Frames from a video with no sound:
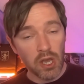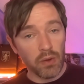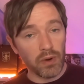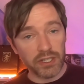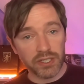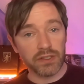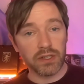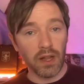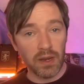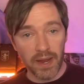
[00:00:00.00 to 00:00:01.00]
we're actually the
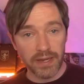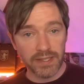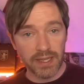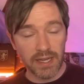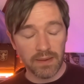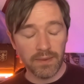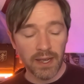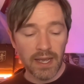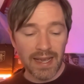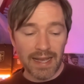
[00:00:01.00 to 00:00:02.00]
slightly better team.
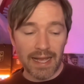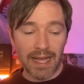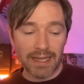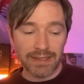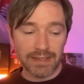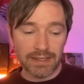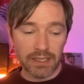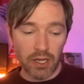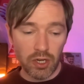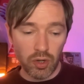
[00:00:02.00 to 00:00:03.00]
And
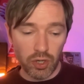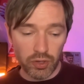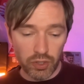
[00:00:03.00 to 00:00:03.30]
you look at